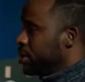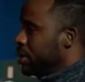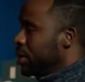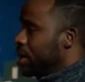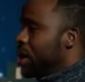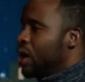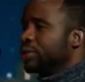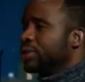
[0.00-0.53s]

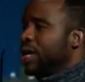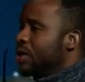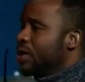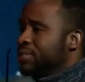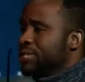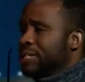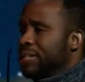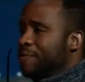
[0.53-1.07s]
hold on
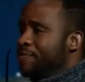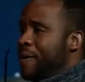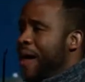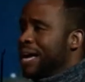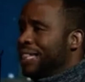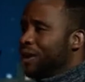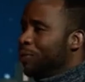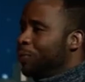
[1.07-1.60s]
to the
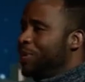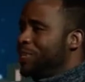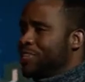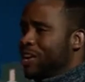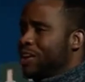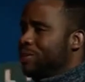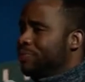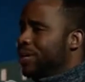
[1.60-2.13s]
fact that we
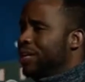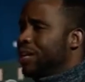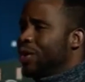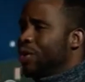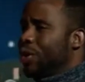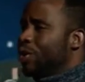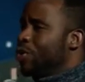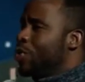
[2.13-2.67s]
serve a
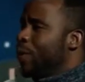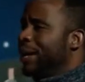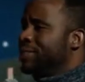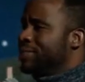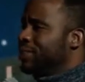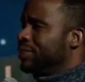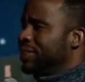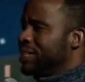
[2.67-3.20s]
Lord who
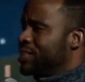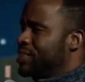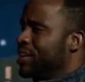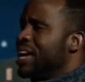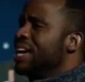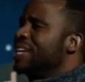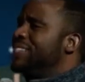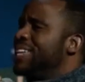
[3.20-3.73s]
entered this
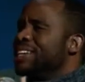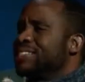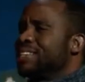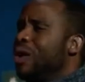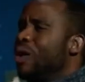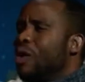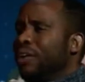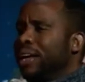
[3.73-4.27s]

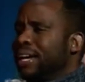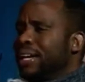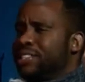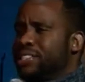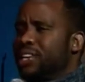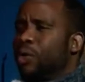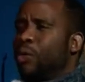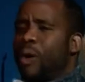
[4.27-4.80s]

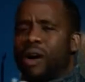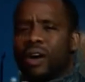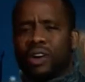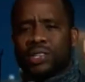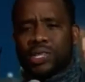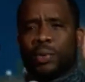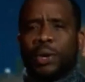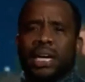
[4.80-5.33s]
disoriented world
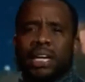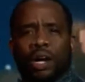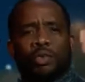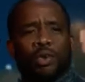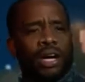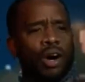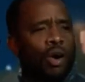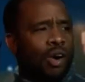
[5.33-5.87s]
so he can
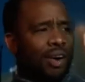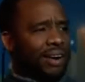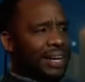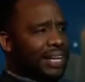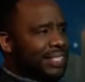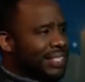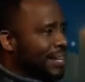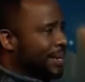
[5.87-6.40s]

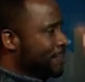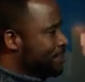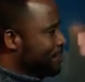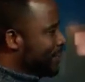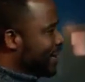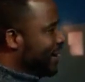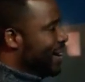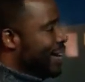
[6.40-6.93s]
reorient it
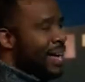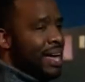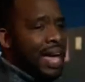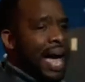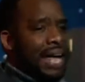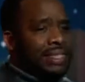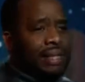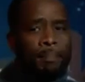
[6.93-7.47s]

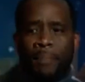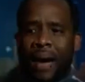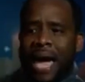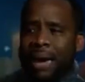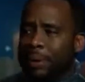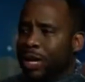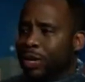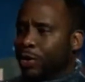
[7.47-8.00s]
and the
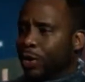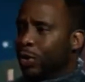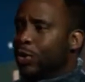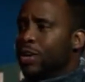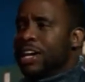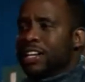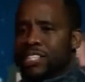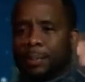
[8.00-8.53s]
baby grew
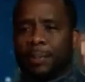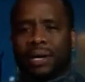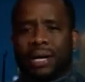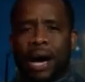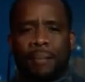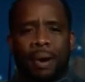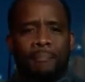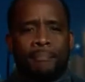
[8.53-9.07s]
to
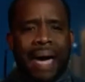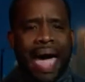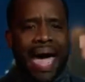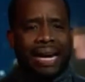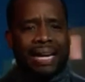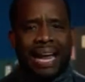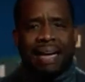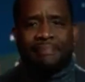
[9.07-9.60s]
become a man.
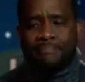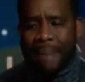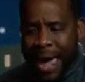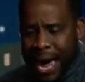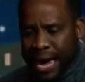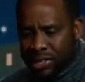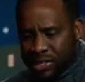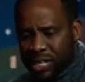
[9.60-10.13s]
And that
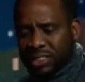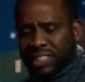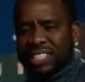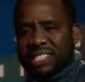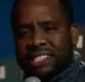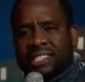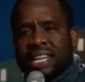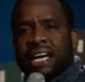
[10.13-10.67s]
man took the
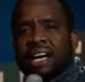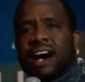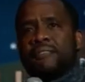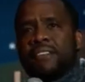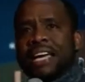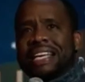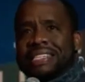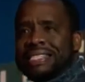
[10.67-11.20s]
stick of
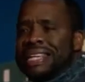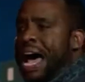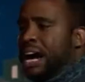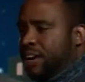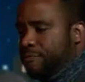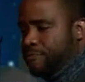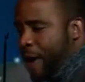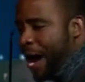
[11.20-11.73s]
his
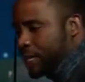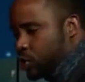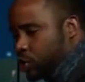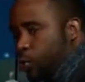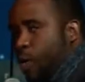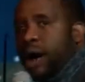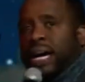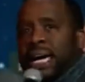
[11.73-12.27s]
sacrifice,
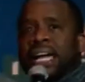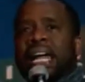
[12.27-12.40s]
swung it